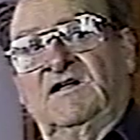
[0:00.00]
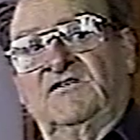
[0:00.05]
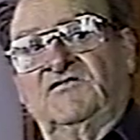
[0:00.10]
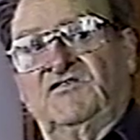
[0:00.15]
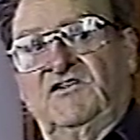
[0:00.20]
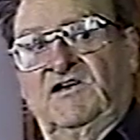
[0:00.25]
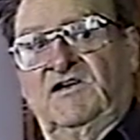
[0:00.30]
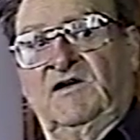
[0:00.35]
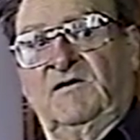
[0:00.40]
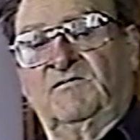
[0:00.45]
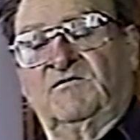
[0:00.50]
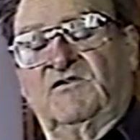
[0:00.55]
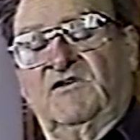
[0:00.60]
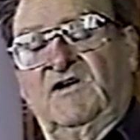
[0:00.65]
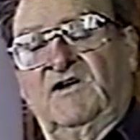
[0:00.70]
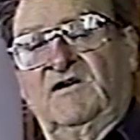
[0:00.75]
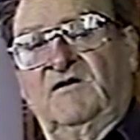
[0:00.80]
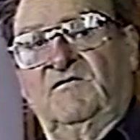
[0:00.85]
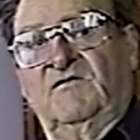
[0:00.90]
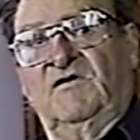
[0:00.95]
she kept
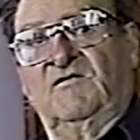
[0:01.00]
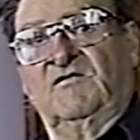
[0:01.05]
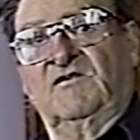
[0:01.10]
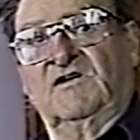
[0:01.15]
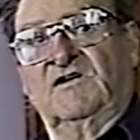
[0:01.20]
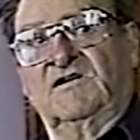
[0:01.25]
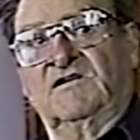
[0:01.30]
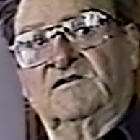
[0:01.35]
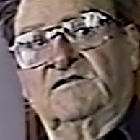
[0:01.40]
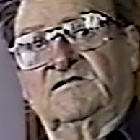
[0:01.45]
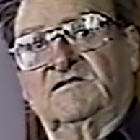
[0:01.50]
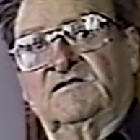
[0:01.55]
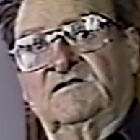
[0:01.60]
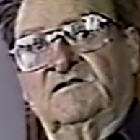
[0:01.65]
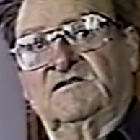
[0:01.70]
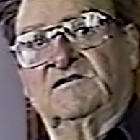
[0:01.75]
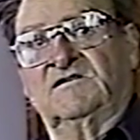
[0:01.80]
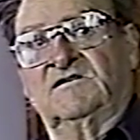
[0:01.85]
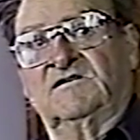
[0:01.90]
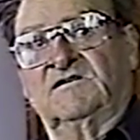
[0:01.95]
track of everything.
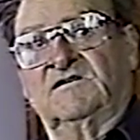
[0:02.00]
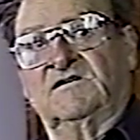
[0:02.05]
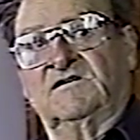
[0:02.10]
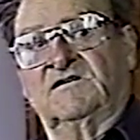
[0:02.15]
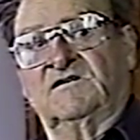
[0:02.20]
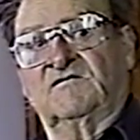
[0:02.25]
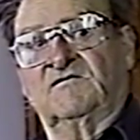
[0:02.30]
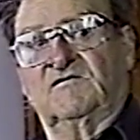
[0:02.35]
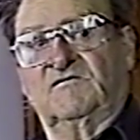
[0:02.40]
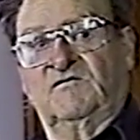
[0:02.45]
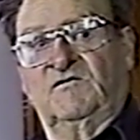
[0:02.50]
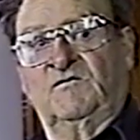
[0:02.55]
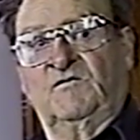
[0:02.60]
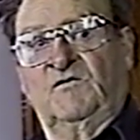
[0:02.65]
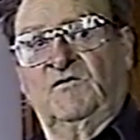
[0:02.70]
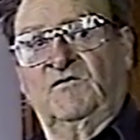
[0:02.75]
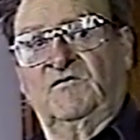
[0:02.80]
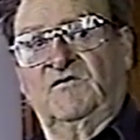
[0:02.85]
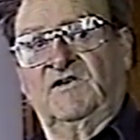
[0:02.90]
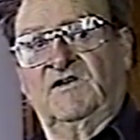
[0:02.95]
Mm-hmm. And when we
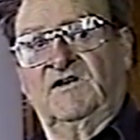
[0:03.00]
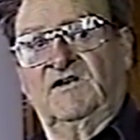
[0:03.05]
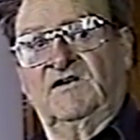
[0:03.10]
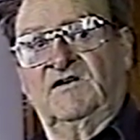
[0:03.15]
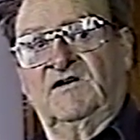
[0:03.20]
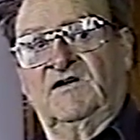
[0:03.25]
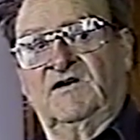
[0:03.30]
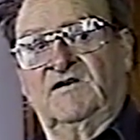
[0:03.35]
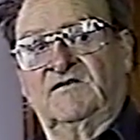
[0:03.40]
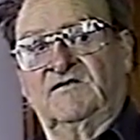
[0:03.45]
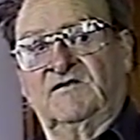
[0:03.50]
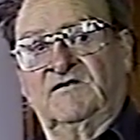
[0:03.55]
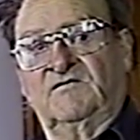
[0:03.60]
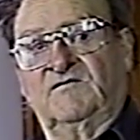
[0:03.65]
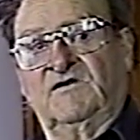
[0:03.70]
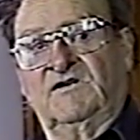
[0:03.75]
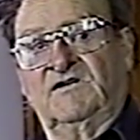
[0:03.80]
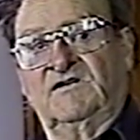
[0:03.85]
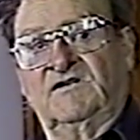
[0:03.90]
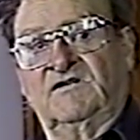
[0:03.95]
moved in it, I said,
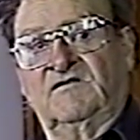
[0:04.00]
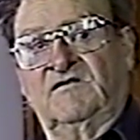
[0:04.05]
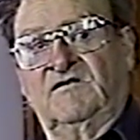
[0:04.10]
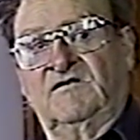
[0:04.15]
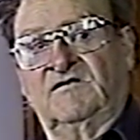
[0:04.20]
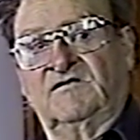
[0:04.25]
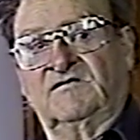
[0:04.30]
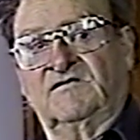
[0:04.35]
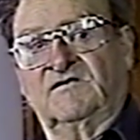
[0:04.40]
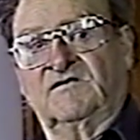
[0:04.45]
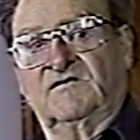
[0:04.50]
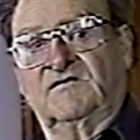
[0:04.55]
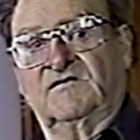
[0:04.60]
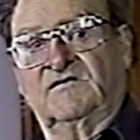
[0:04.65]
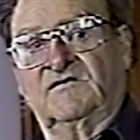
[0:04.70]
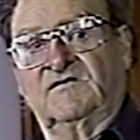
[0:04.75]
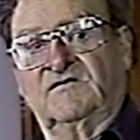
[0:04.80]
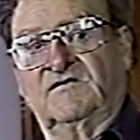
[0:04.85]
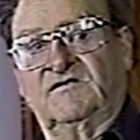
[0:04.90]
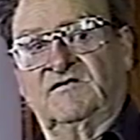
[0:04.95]
what did it cost us?
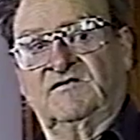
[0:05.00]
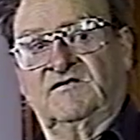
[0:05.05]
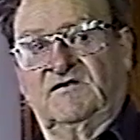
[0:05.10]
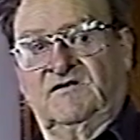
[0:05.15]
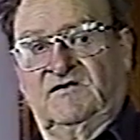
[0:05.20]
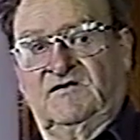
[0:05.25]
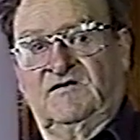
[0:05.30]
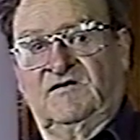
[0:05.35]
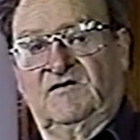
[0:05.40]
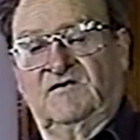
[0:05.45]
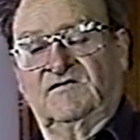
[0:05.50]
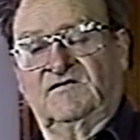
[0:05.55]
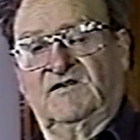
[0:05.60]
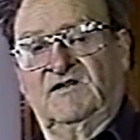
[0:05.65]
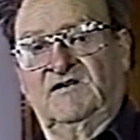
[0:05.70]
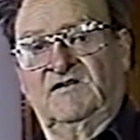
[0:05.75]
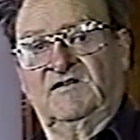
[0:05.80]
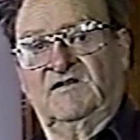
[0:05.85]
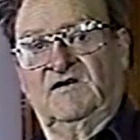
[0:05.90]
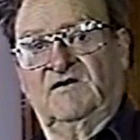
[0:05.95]
She said, it cost
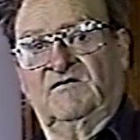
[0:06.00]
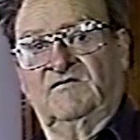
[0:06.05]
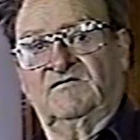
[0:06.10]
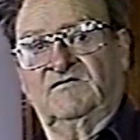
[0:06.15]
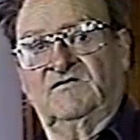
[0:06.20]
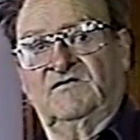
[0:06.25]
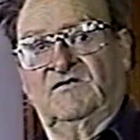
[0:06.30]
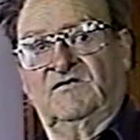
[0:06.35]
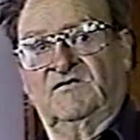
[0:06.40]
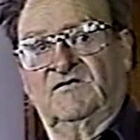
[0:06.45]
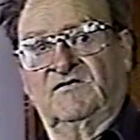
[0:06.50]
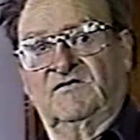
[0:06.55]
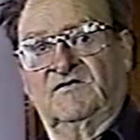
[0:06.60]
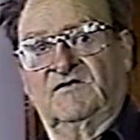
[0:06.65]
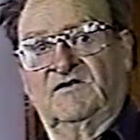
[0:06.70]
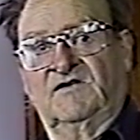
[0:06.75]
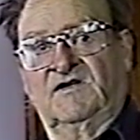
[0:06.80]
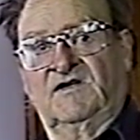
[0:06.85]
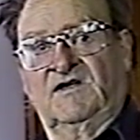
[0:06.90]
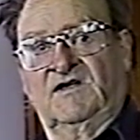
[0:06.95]
$10,000.
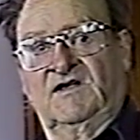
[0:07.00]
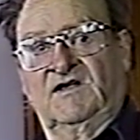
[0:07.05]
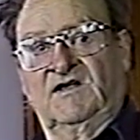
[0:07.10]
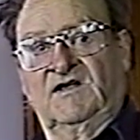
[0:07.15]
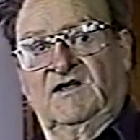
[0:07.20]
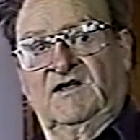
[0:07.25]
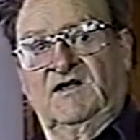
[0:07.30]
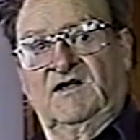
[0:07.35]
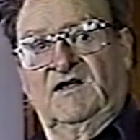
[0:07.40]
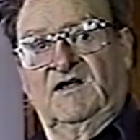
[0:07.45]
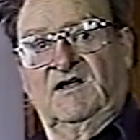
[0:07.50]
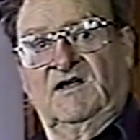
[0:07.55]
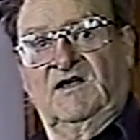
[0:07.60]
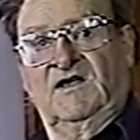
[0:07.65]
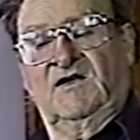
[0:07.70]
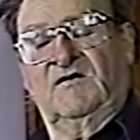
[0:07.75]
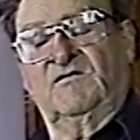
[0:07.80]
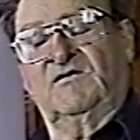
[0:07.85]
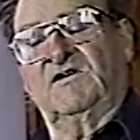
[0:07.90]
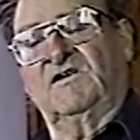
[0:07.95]

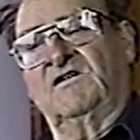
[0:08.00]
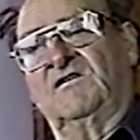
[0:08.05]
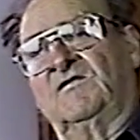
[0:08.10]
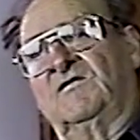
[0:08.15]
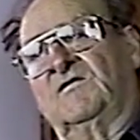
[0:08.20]
And we didn't